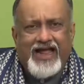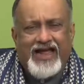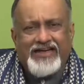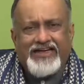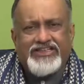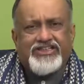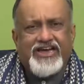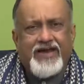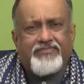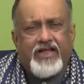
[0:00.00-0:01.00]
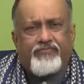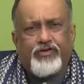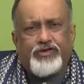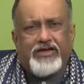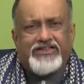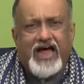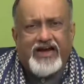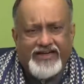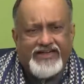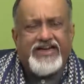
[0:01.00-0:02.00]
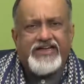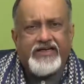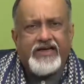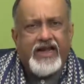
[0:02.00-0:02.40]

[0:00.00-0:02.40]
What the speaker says: and each time therefore you are targeting